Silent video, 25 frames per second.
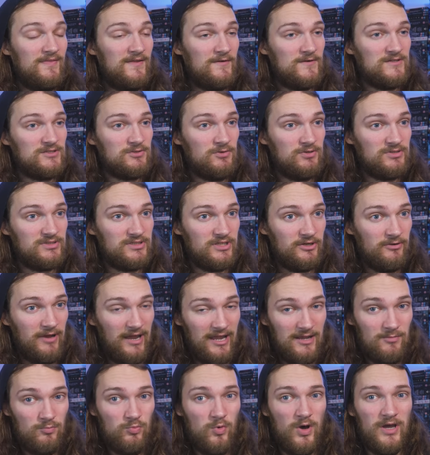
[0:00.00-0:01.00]
There is also
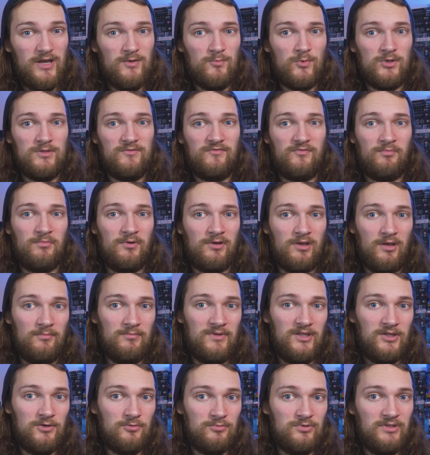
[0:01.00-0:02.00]
a white one from a
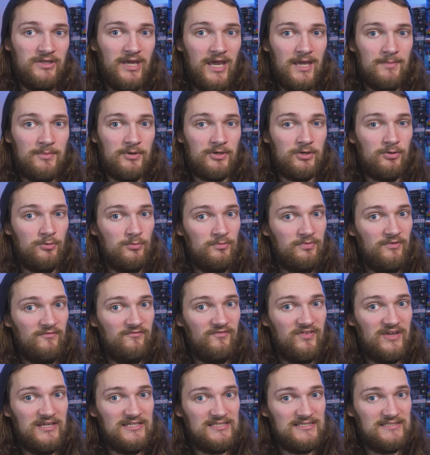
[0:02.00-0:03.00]
company called Yaber called the
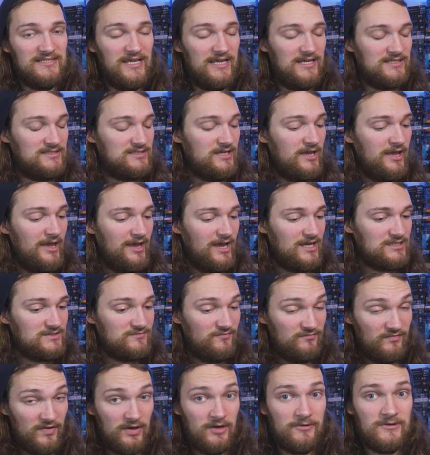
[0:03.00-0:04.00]
V six. As
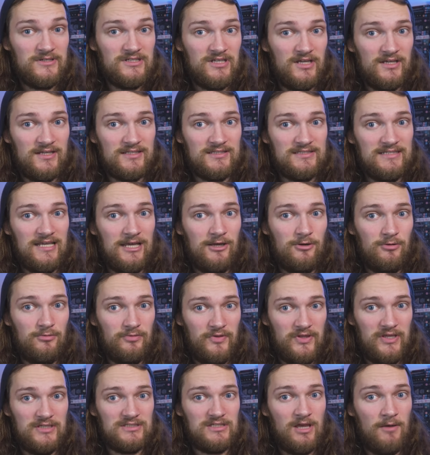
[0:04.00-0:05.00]
far as I can tell,
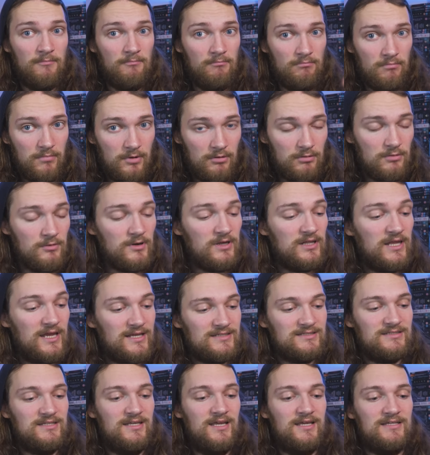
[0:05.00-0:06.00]
these are more or
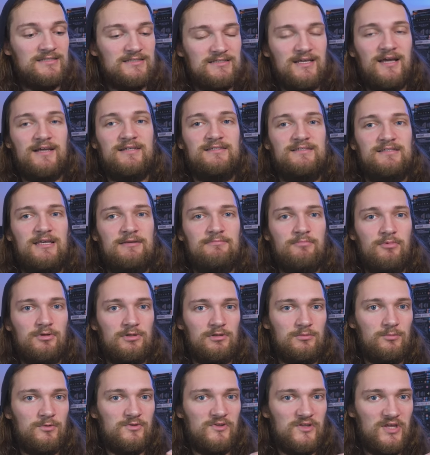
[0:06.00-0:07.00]
less the exact same
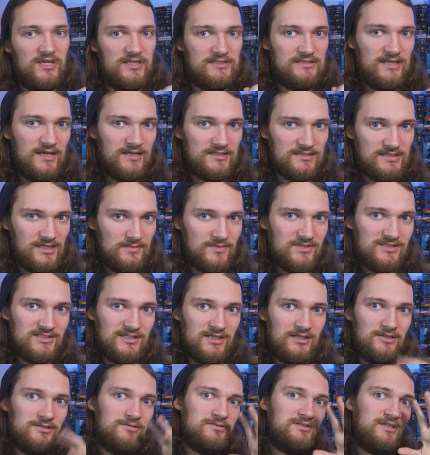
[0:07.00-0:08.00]
model with the exact same
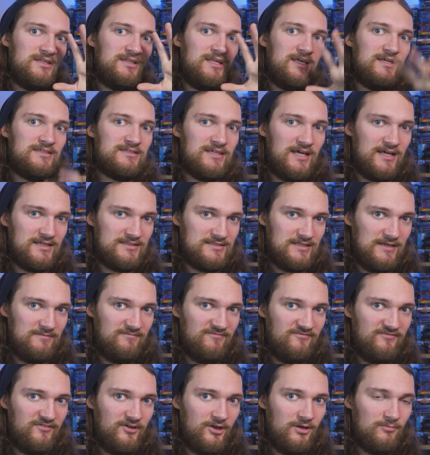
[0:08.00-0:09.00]
internals and the exact
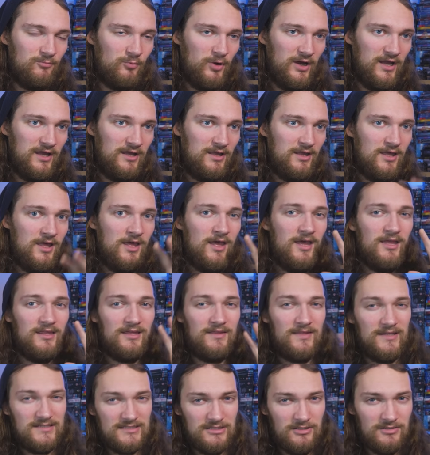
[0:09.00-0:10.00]
same firmware.
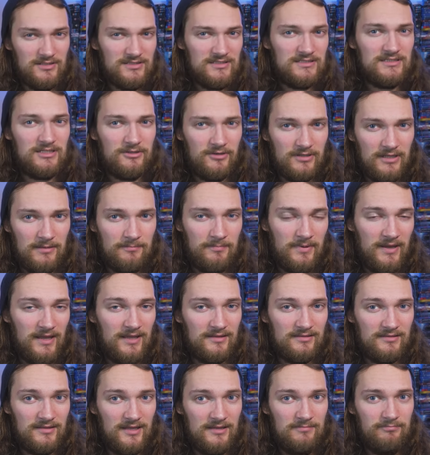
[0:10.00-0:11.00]
Now, that's not necessarily a
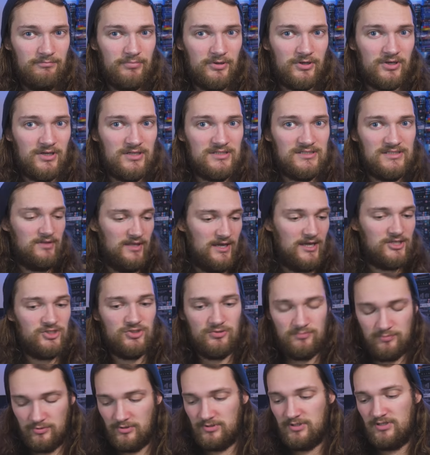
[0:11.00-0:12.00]
bad thing because the
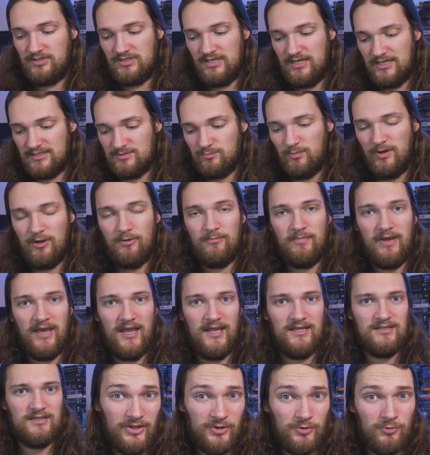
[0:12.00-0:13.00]
actual product is well
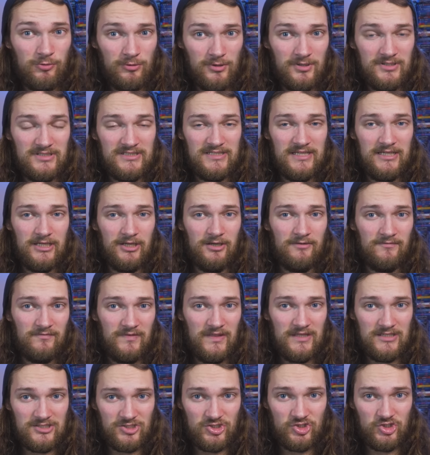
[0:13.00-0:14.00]
made. The quality of
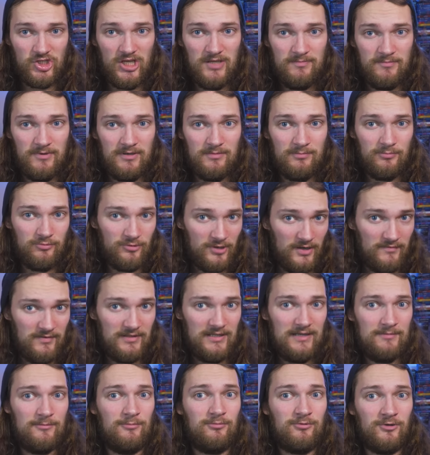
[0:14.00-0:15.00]
these cheaper private
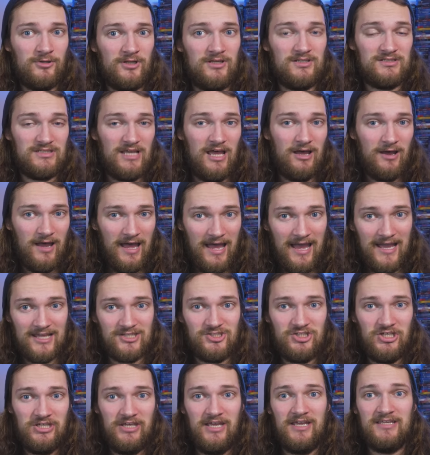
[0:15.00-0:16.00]
label products are
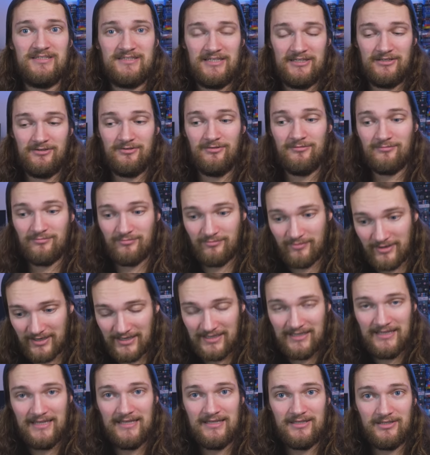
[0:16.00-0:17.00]
actually getting
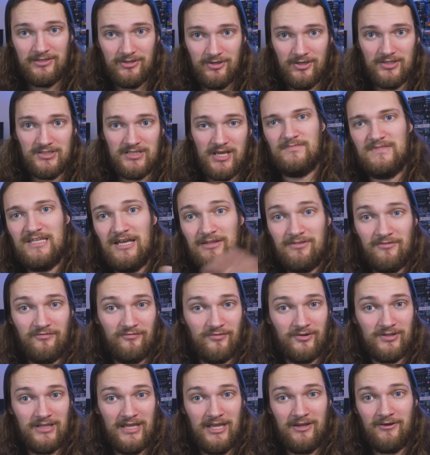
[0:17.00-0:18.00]
really good. Down the
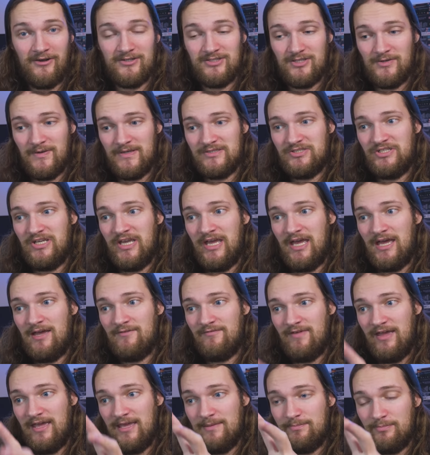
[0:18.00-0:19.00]
front here, I do actually
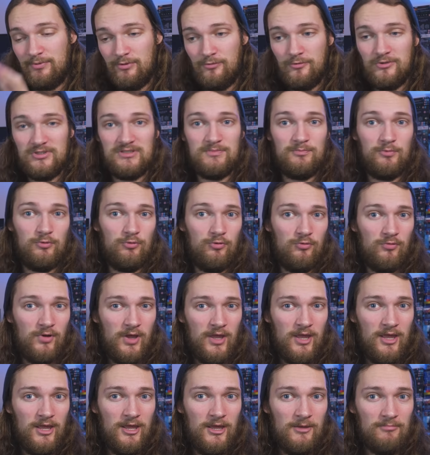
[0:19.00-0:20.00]
have a portable
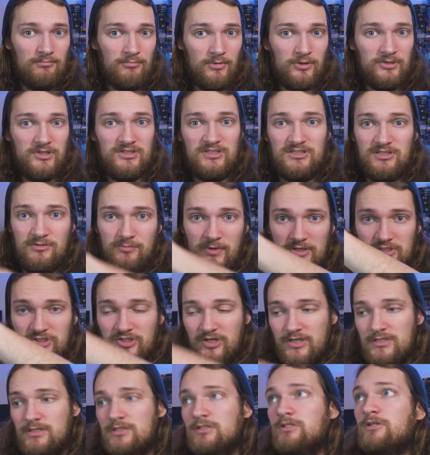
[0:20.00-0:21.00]
monitor which
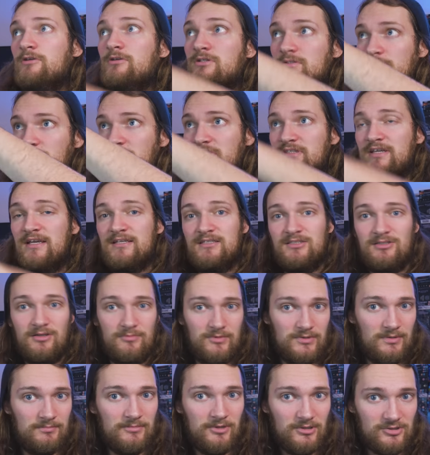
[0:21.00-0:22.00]
I use in my desktop
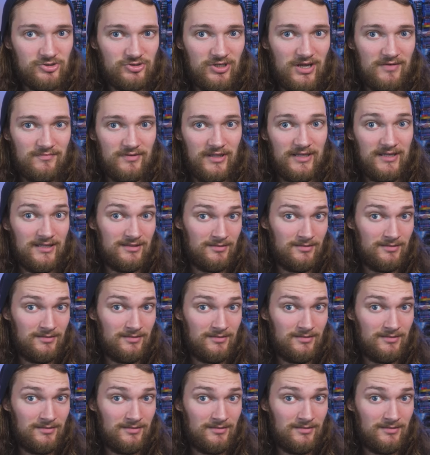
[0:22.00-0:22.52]
when I'm not traveling.